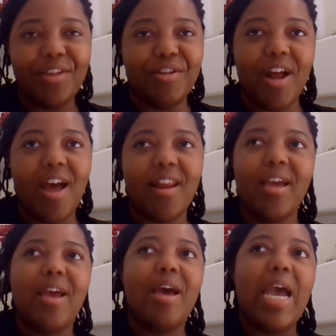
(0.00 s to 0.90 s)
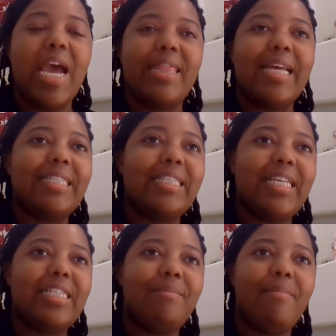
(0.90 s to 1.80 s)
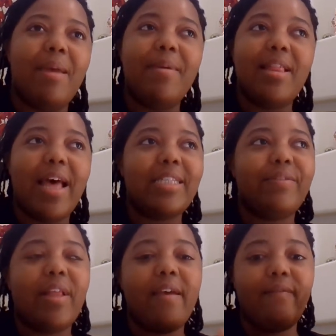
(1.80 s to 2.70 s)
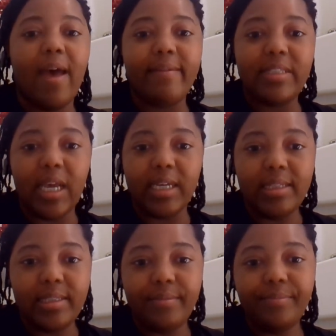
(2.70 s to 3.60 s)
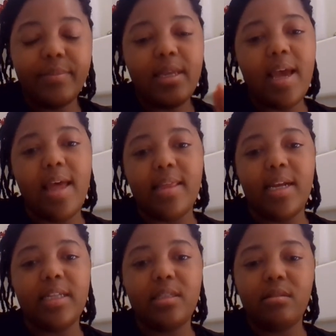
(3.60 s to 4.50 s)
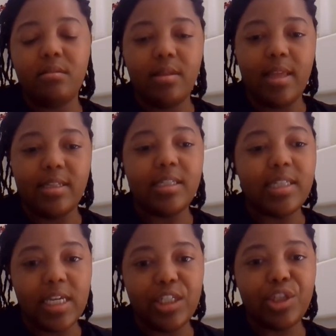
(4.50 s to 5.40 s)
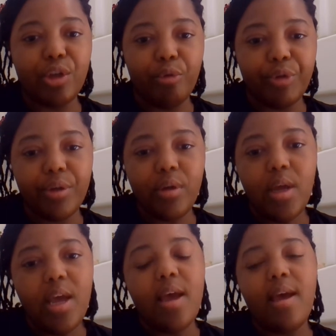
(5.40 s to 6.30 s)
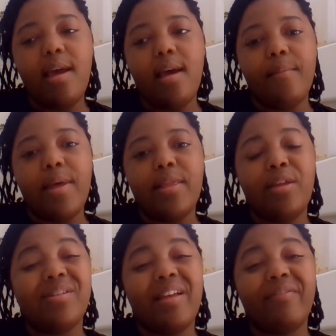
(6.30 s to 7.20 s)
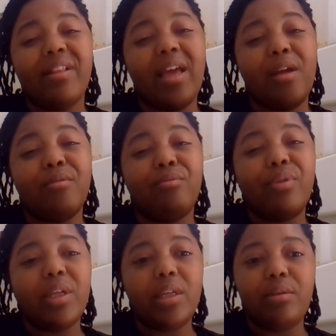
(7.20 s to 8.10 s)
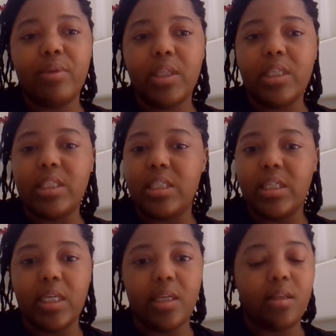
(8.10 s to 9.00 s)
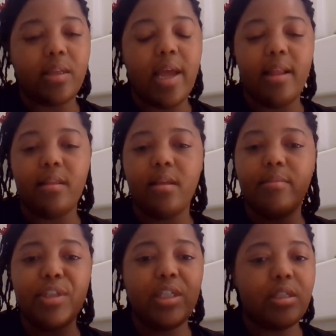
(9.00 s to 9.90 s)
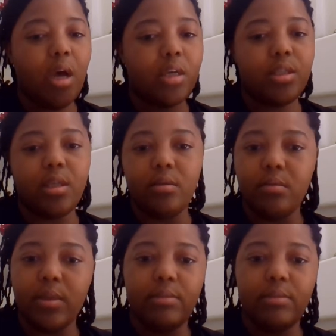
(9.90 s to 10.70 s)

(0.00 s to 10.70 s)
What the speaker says: You're not. And that sensation maybe lasts for like 5 seconds, and then the sensation's over. And then you just have to lay really, really still, and the machine talks to you